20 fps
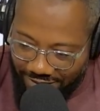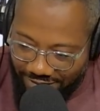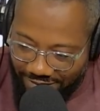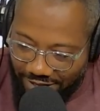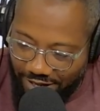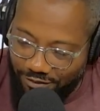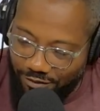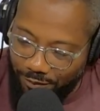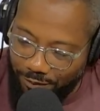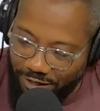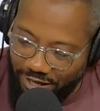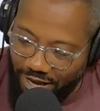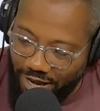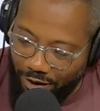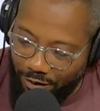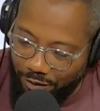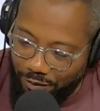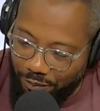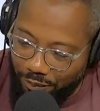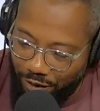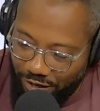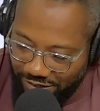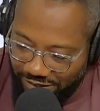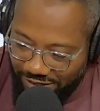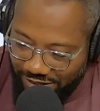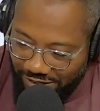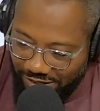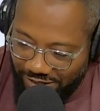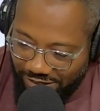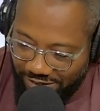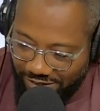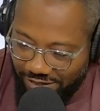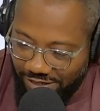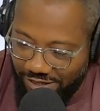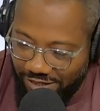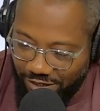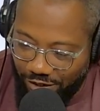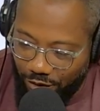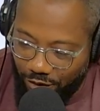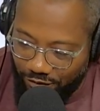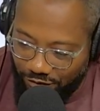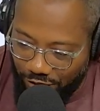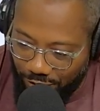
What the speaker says: David McGowan, president and CEO of